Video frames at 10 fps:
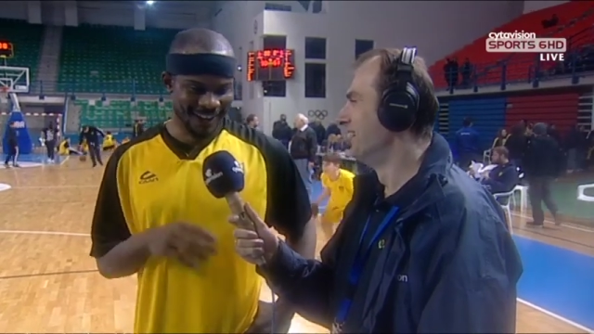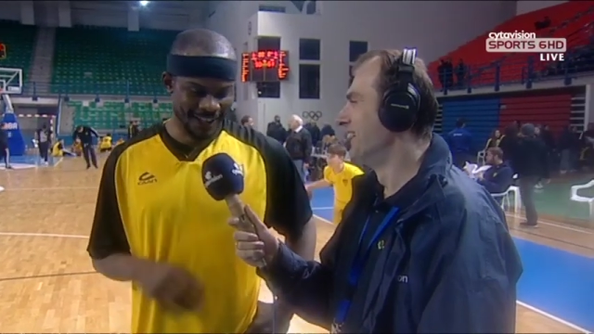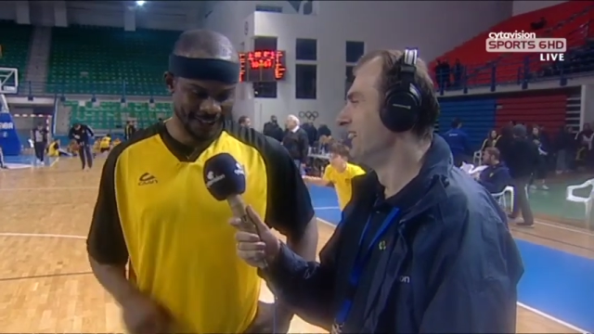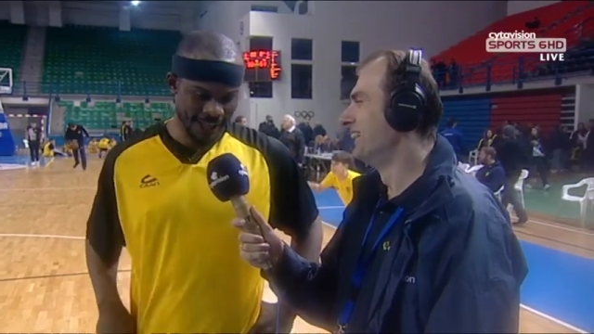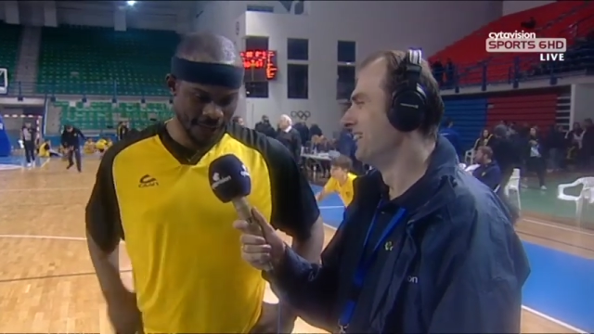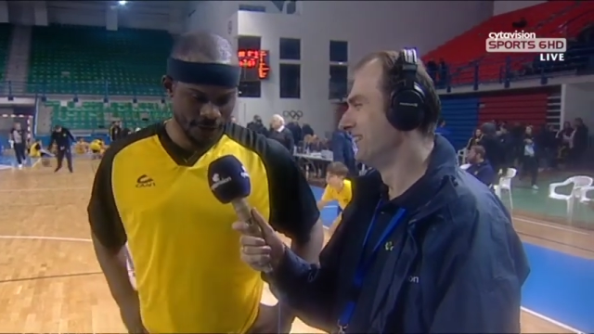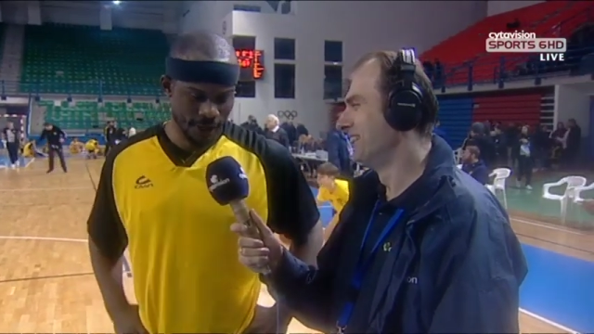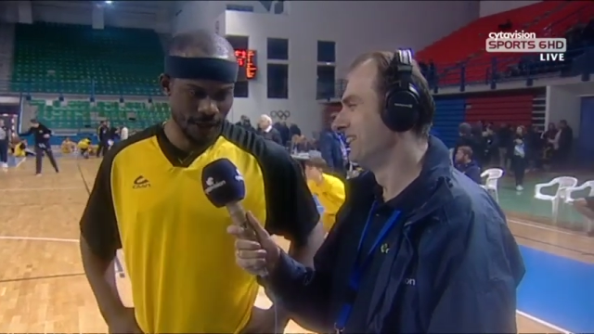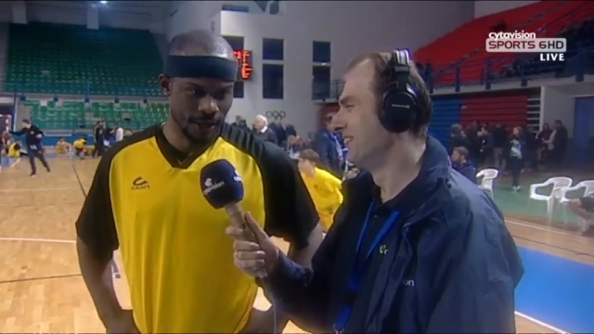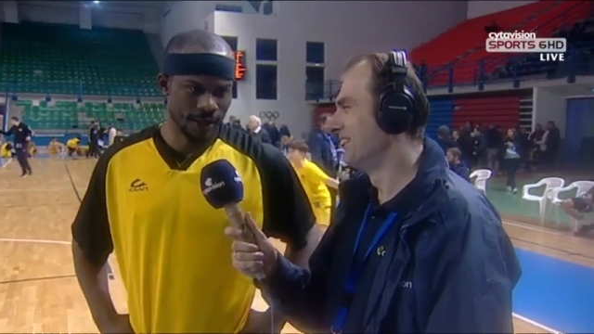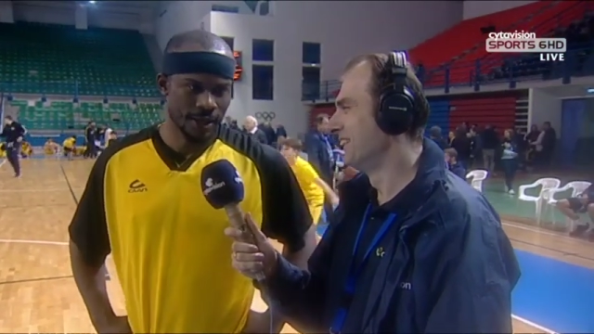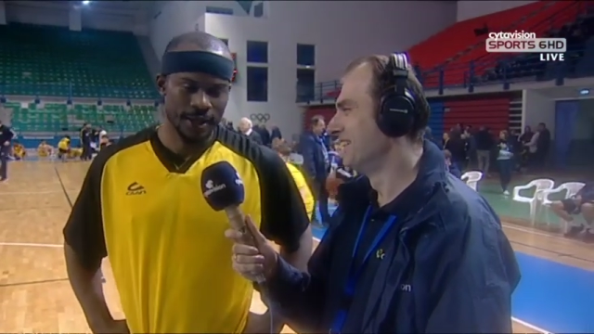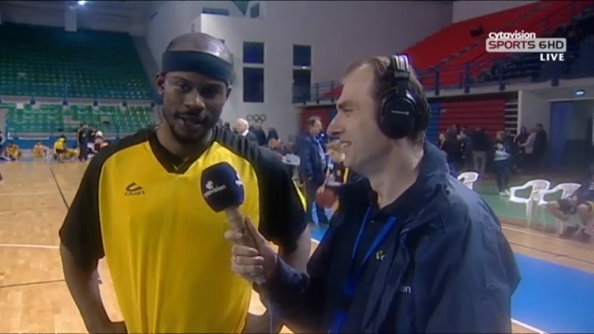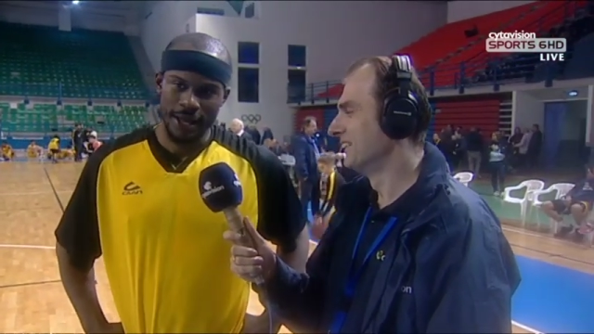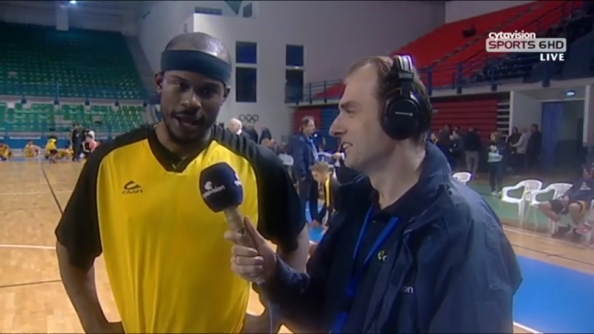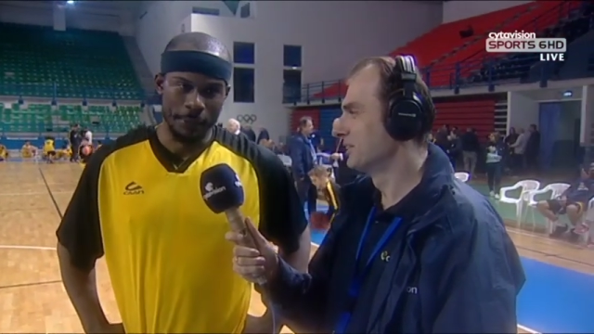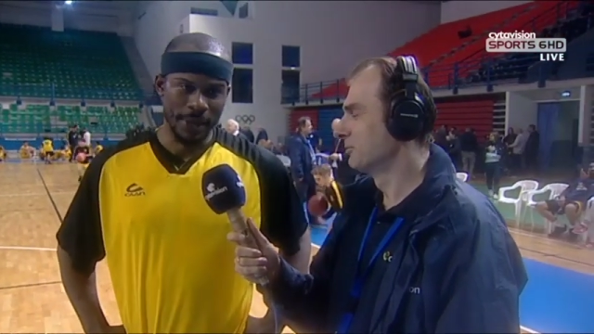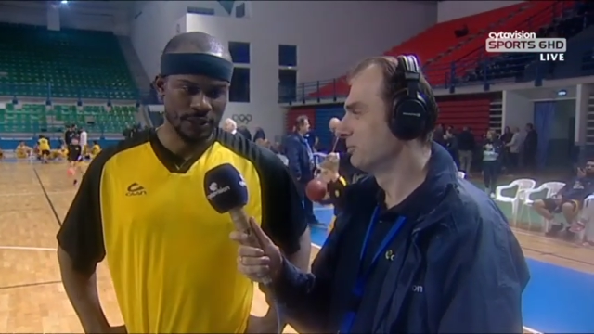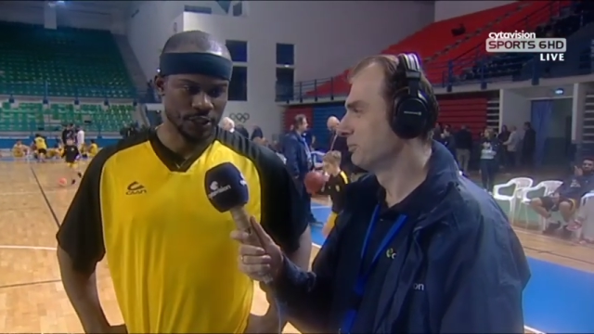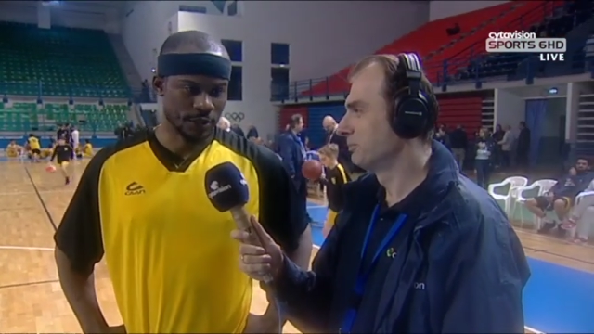Speaker 1: uh, yeah, thank you. Uh, I
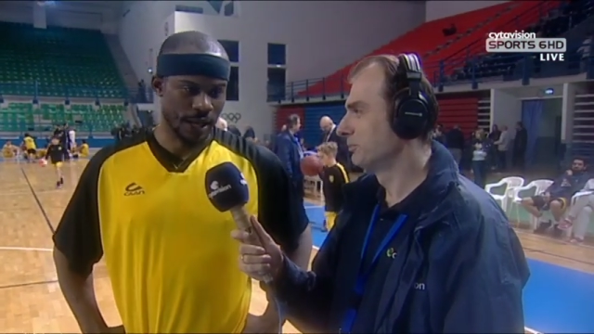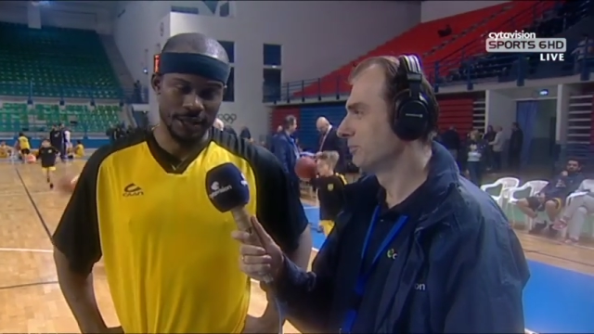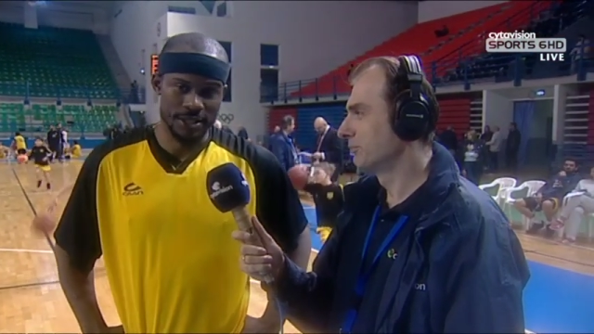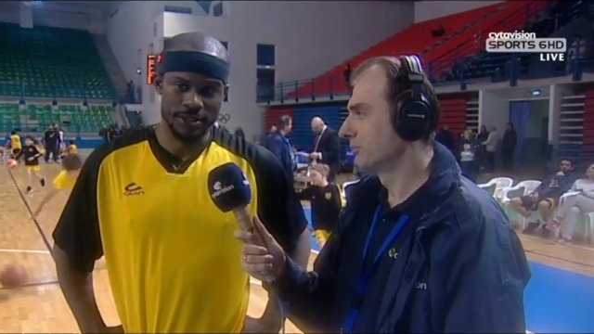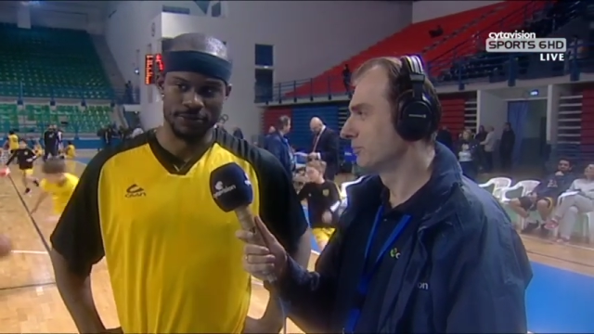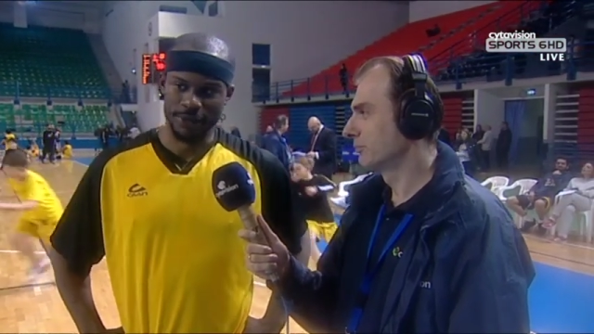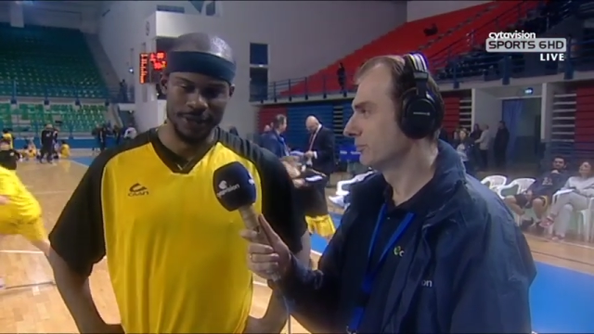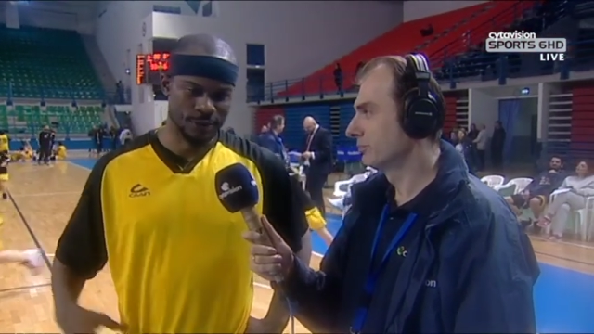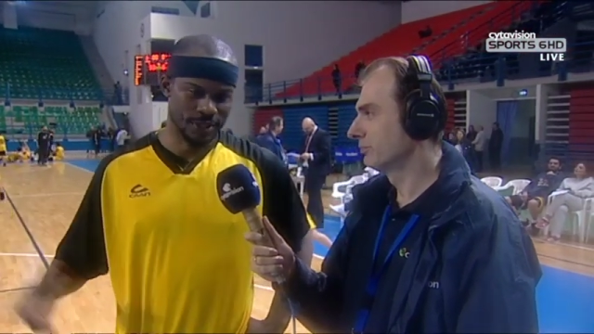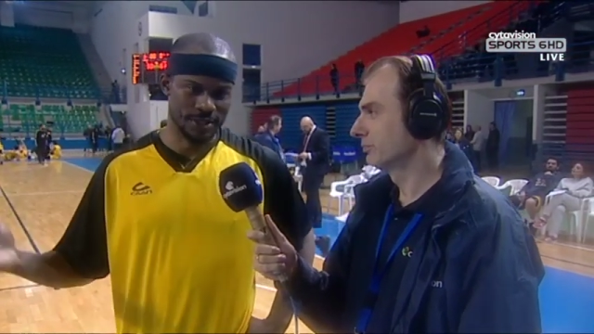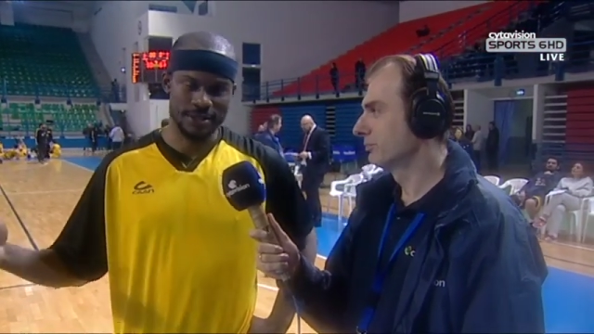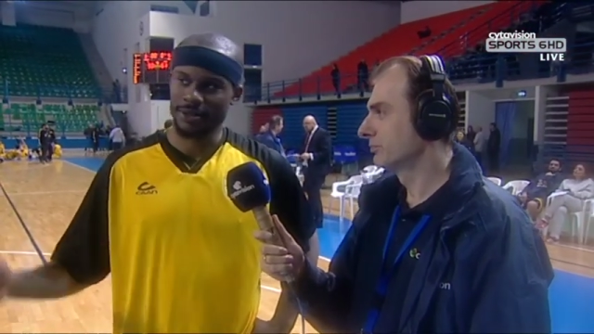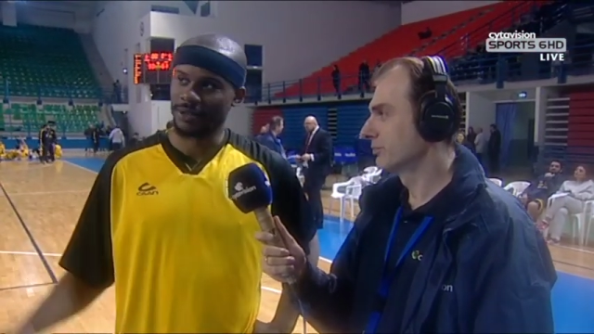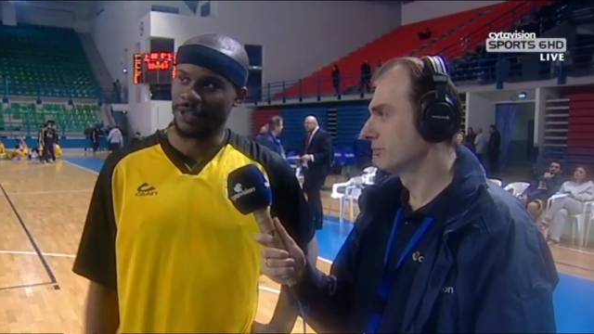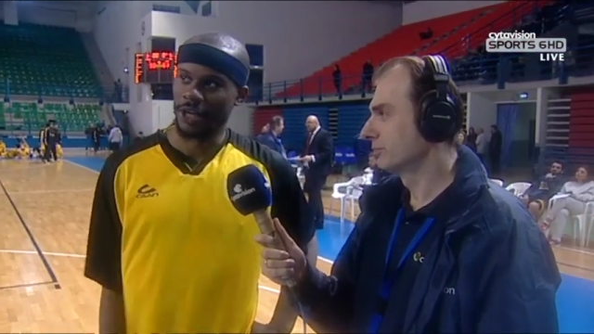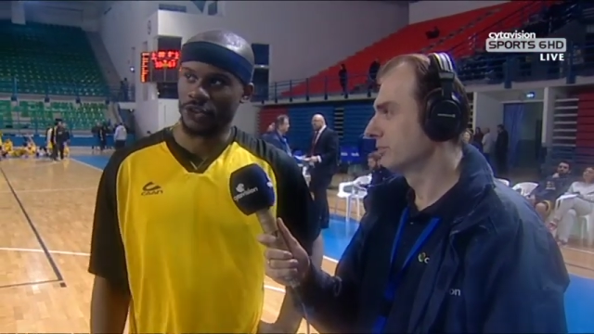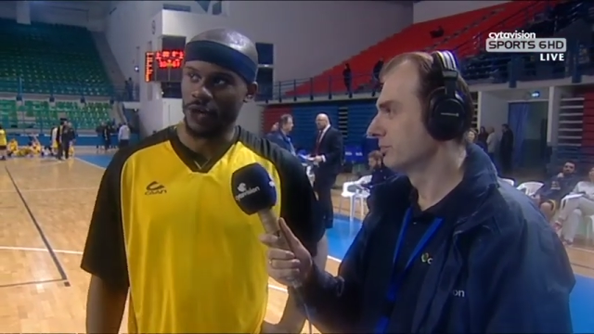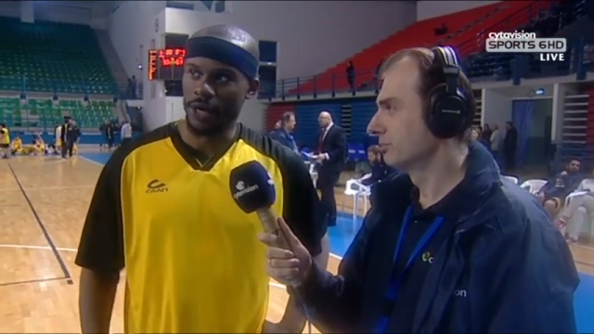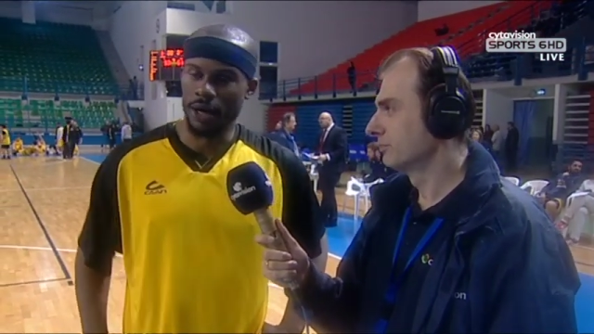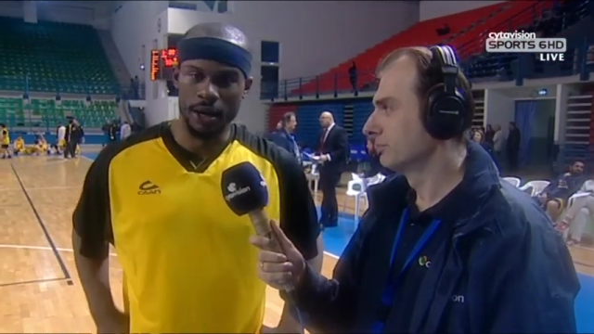mean, I just, I just really was just
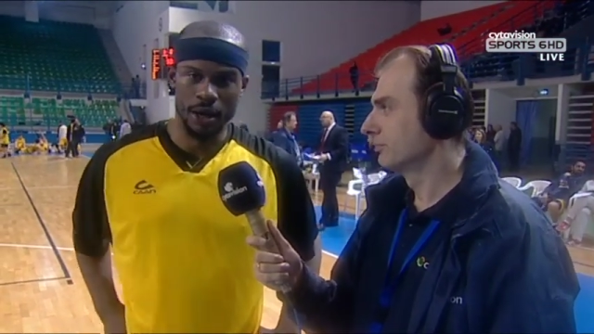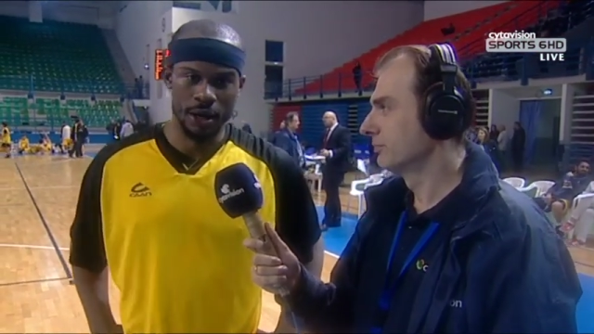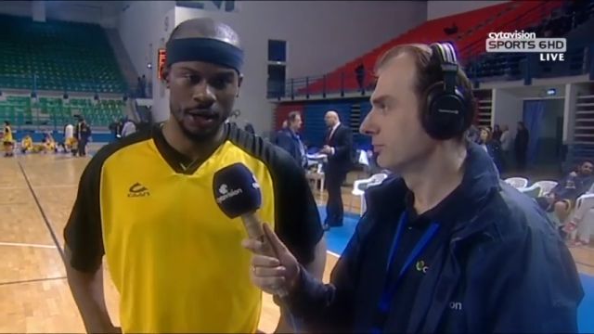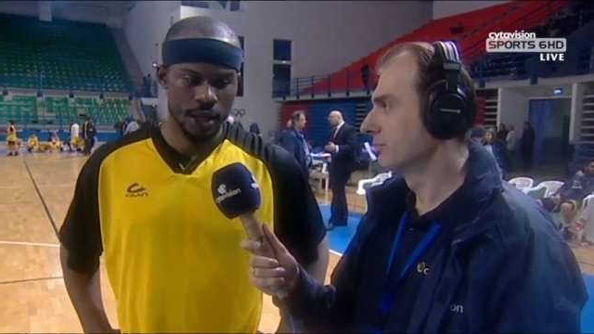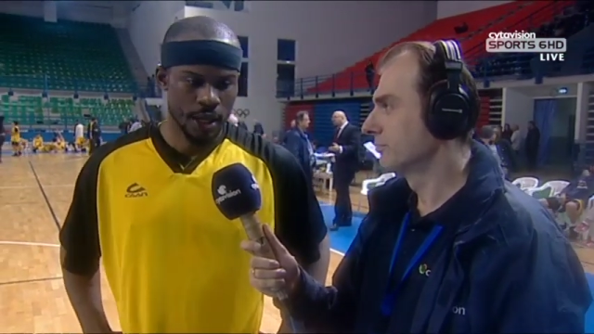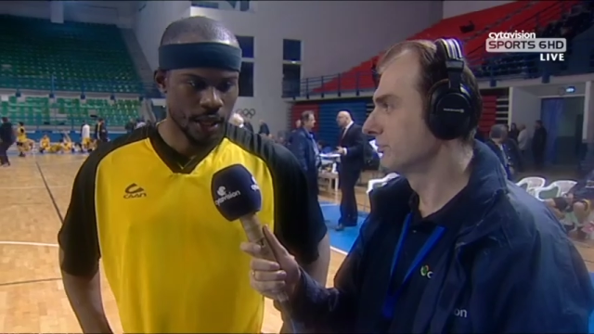trying to uh,